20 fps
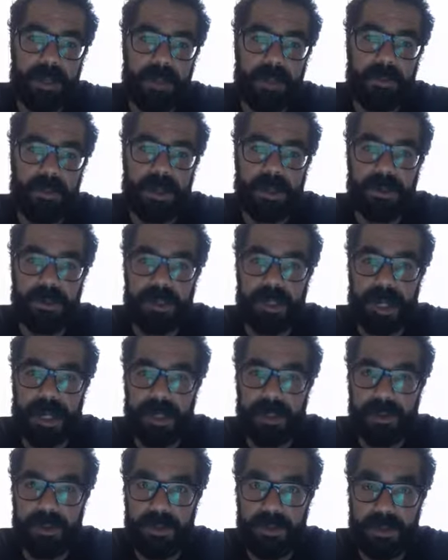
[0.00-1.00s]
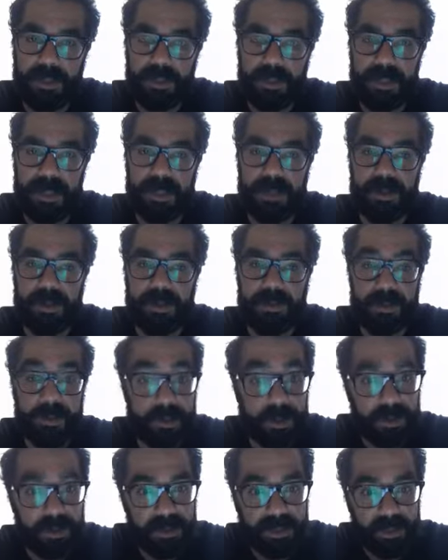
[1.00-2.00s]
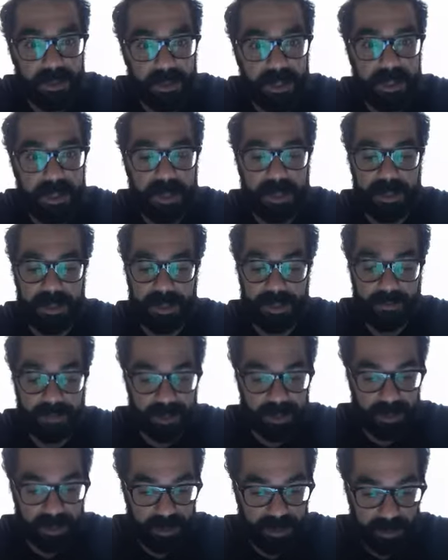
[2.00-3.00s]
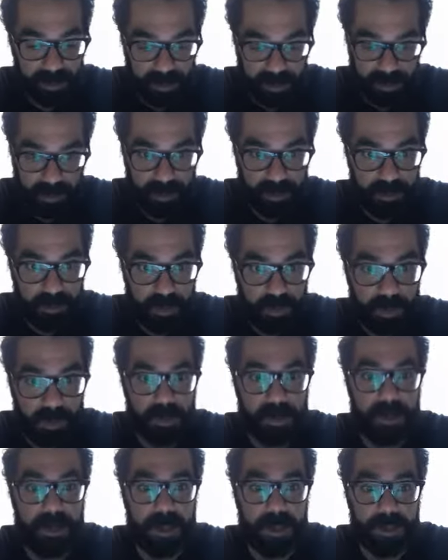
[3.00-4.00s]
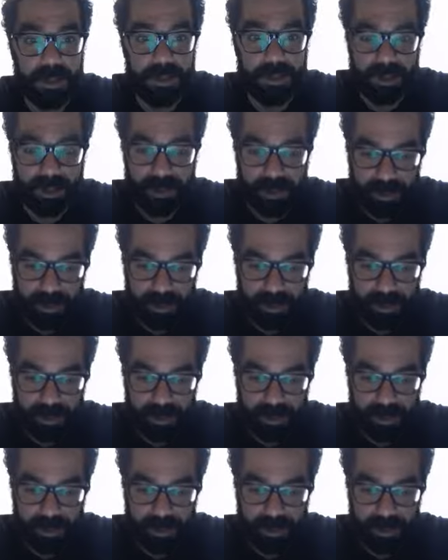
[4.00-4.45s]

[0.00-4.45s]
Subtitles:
Her mother died 2 years later, giving birth to the 11th in her 30s.